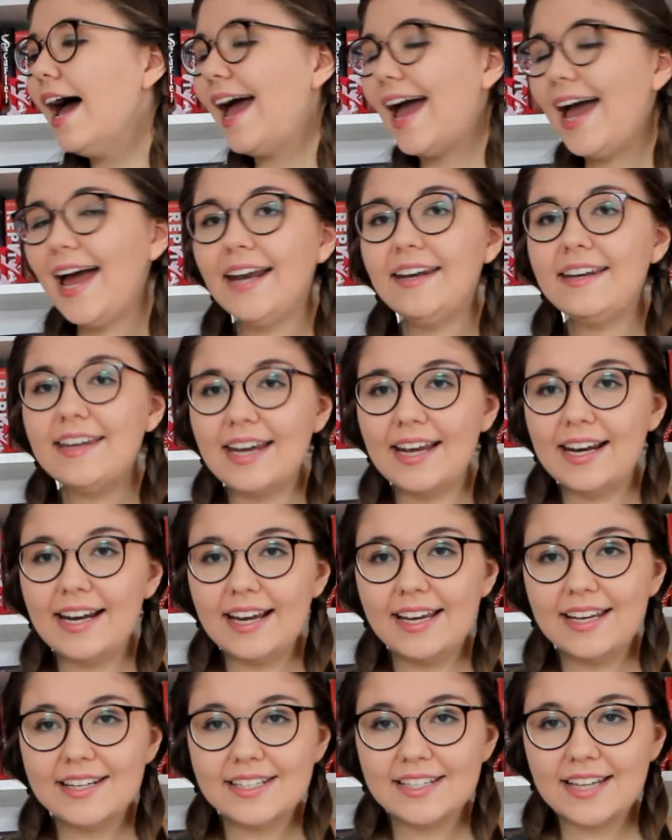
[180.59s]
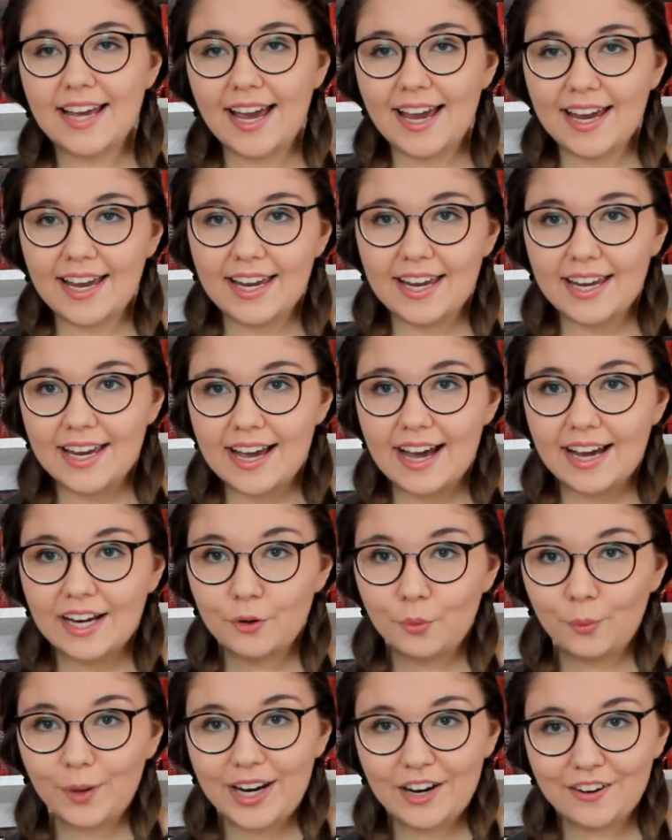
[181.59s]
and it is a
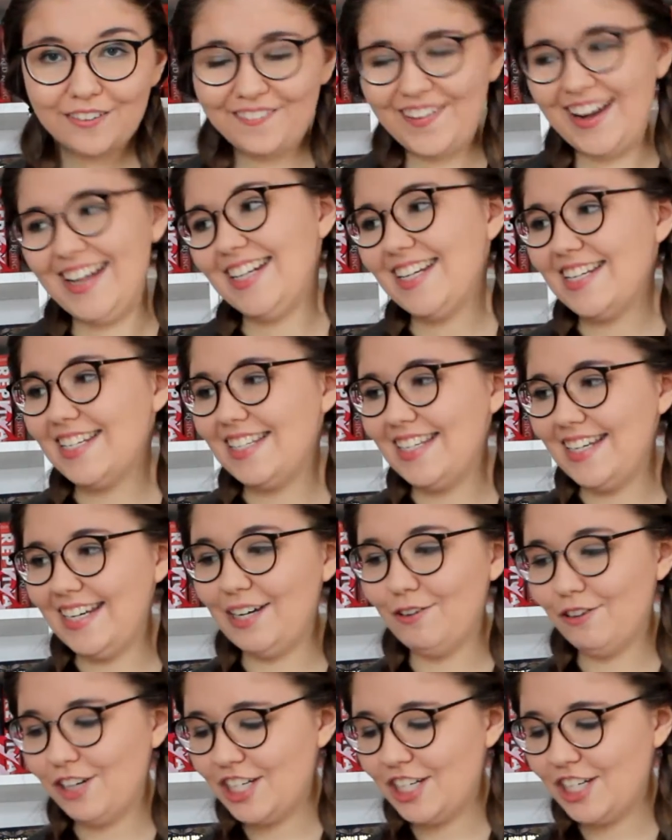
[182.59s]
queer fantasy,